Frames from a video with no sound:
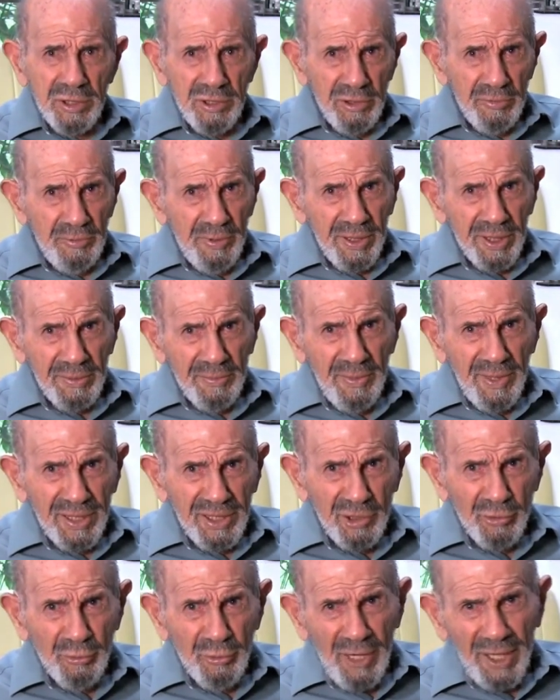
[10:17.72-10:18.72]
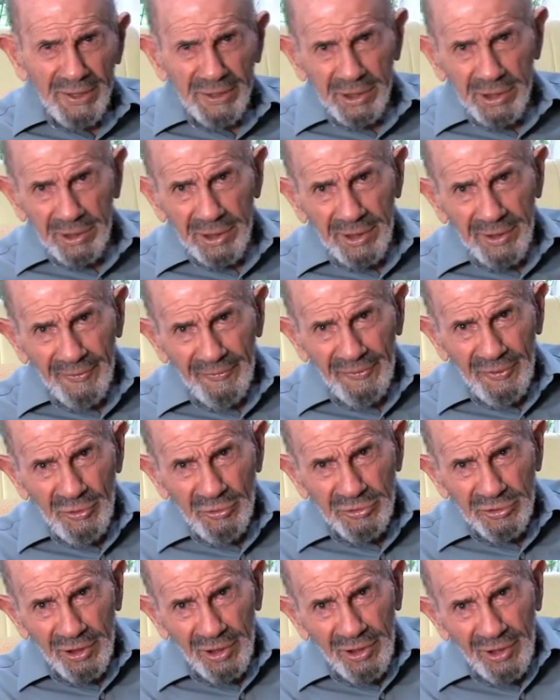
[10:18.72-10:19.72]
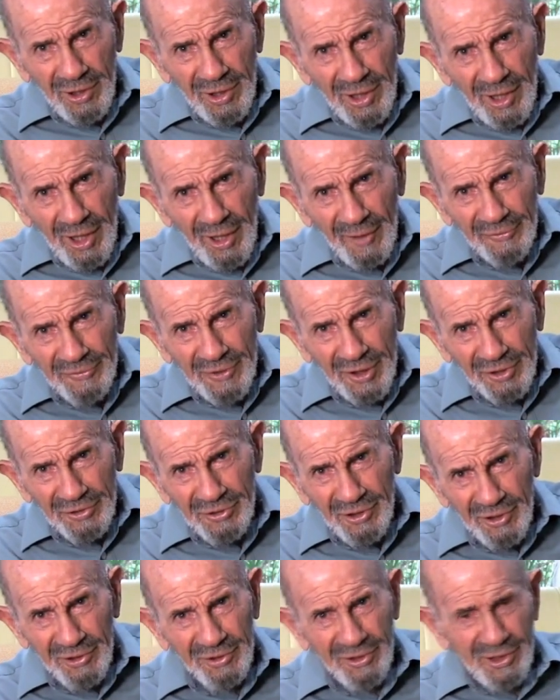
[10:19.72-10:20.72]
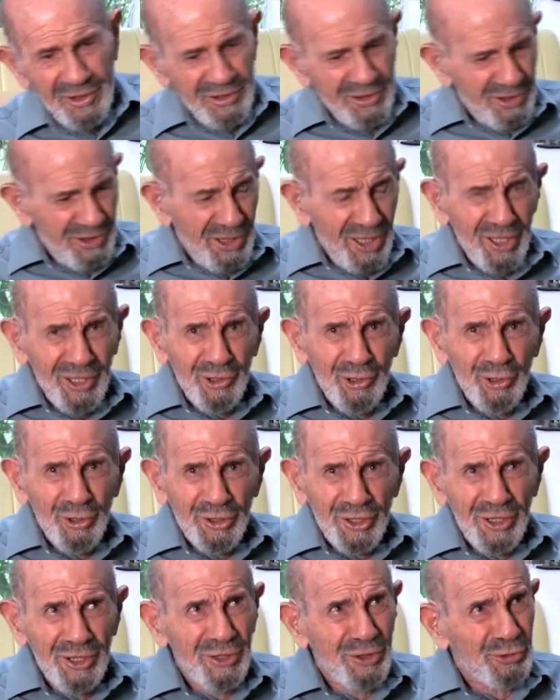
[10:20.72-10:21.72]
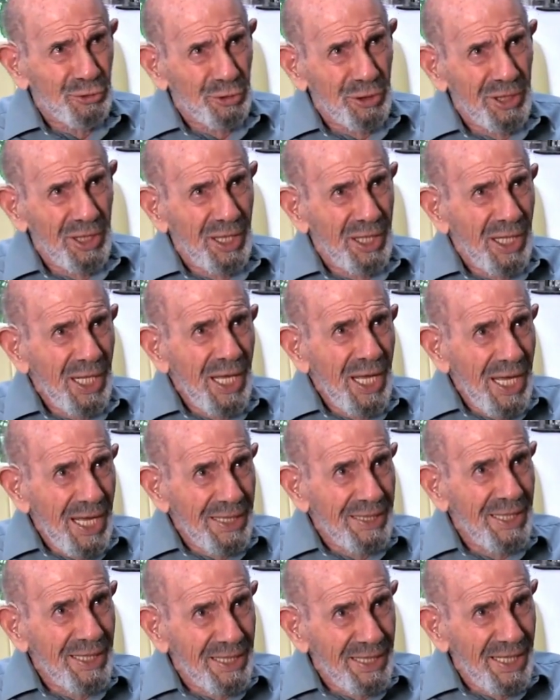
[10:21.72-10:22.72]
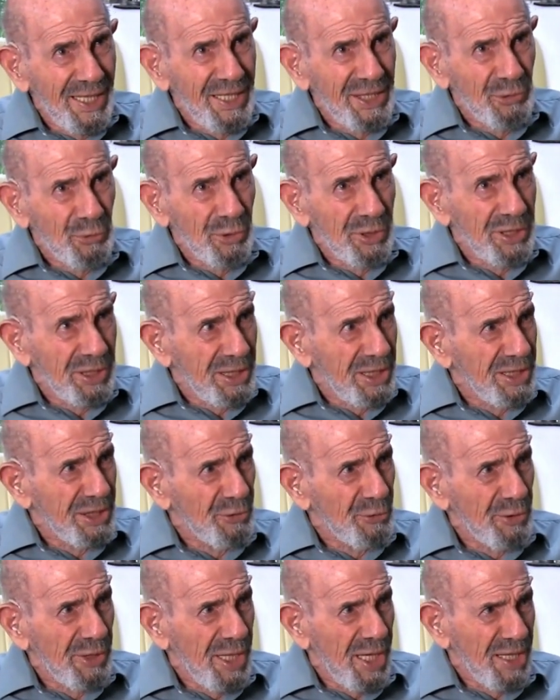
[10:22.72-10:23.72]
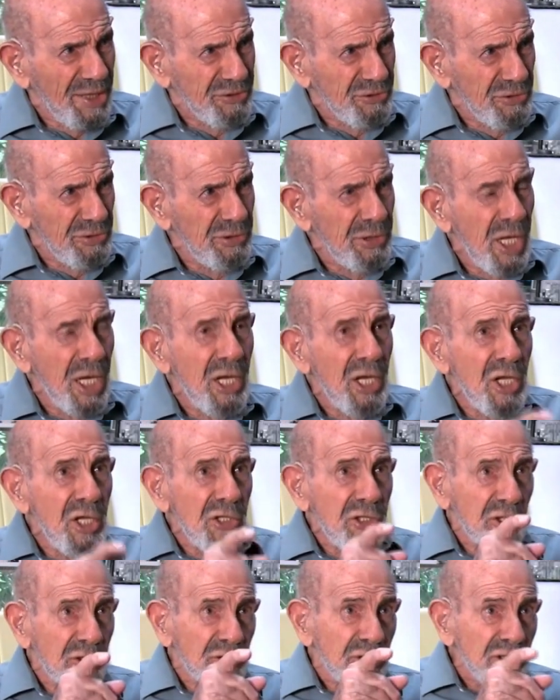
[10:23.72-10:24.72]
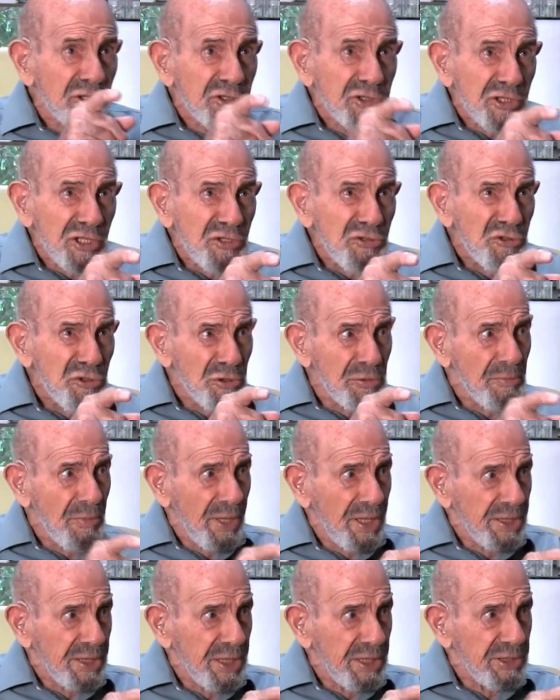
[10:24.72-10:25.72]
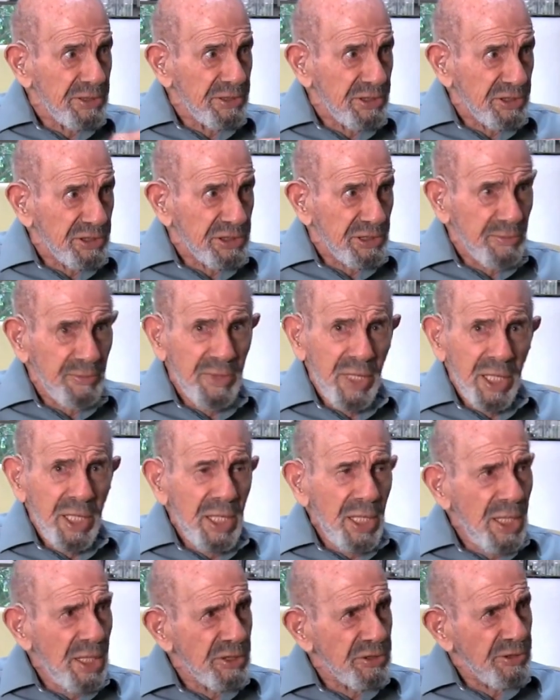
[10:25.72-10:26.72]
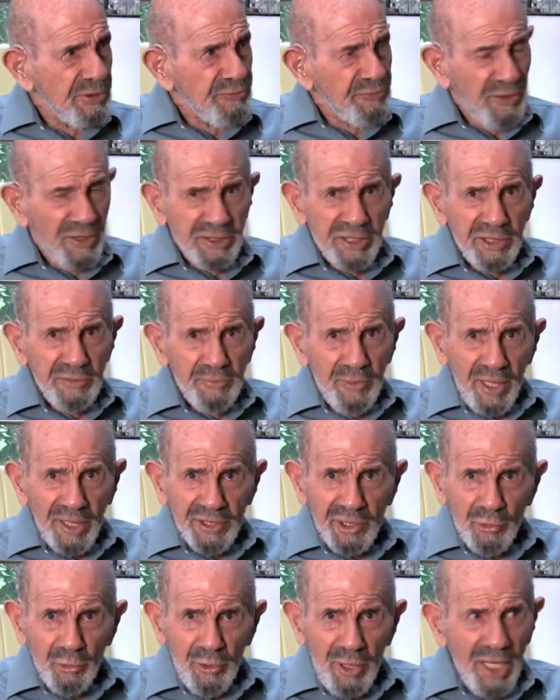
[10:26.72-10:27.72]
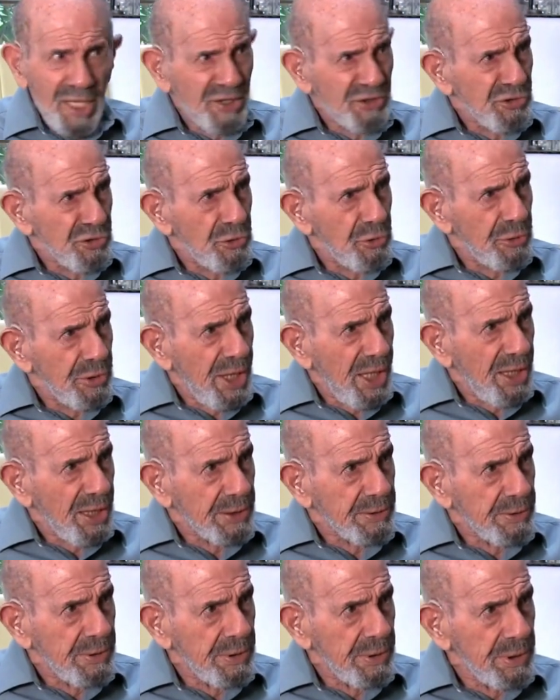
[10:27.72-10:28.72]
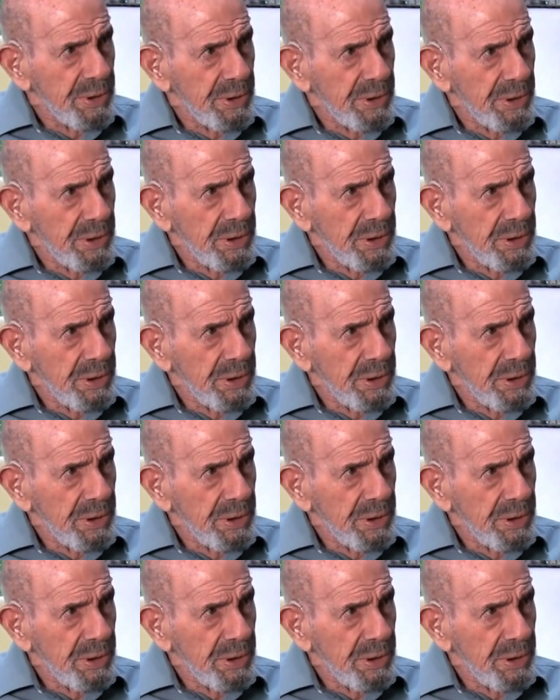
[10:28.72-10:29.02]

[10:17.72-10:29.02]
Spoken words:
you better make a record in the future of touching things and then looking at your hand. And then later when you get a reaction, your decision-making system is affected by the rash you get.